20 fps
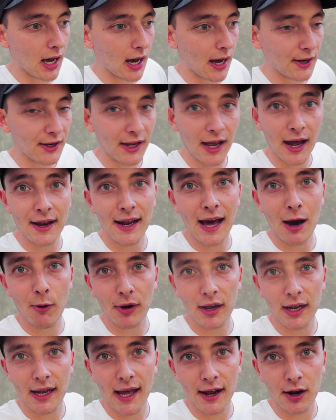And yeah, now
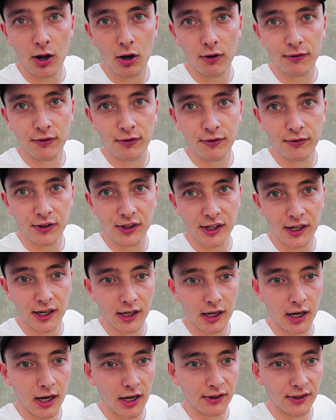we're gonna head off for
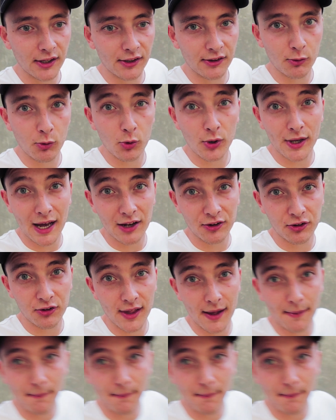dinner, guys, so we'll catch you